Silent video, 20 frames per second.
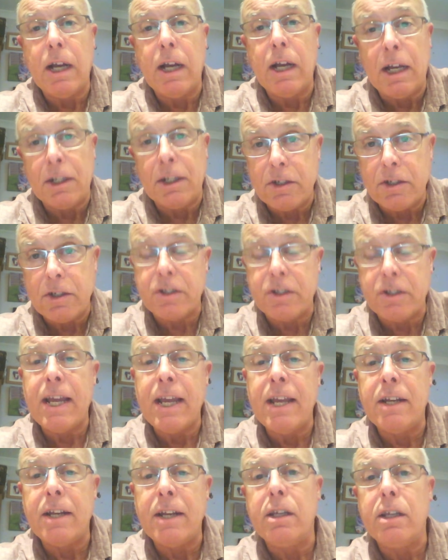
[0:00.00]

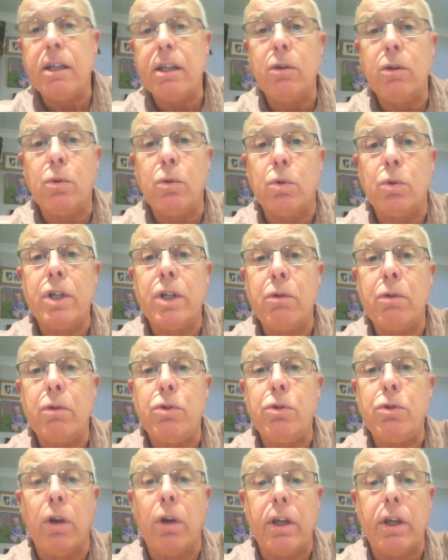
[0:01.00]
understanding or no
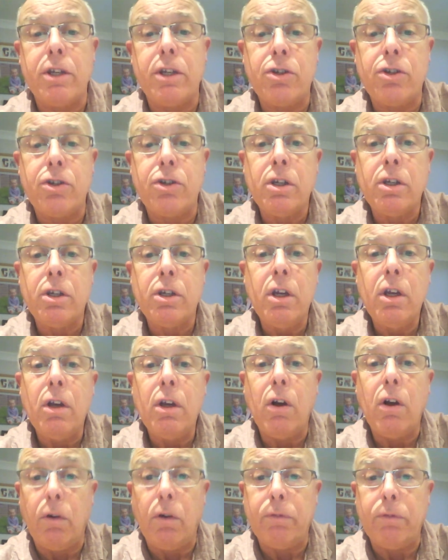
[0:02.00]
knowledge
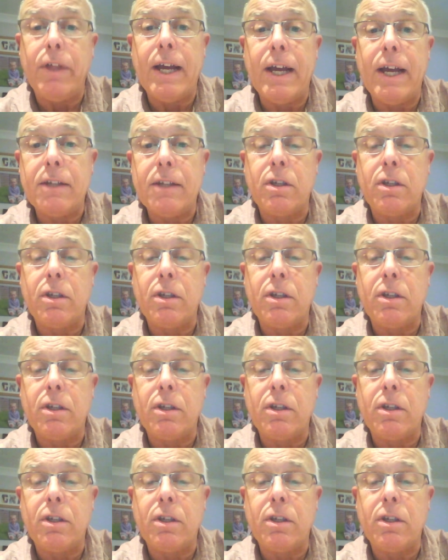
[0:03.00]
of that.